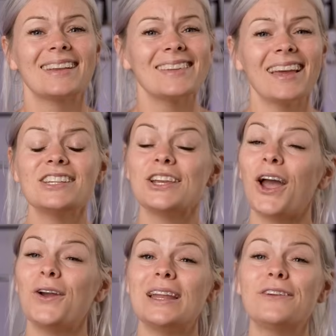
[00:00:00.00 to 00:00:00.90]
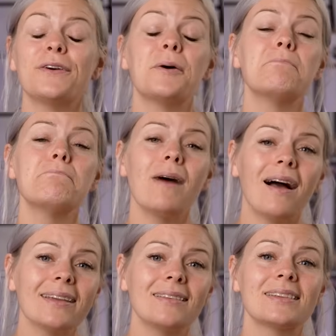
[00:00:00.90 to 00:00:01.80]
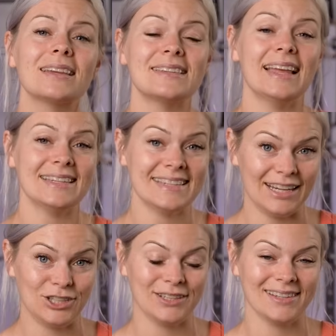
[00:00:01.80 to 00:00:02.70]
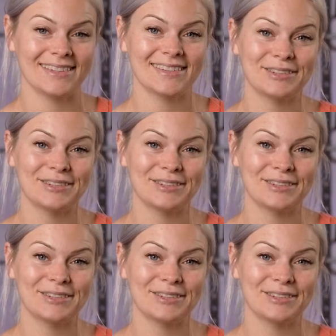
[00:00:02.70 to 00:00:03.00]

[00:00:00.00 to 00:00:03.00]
searching only for mild sensations.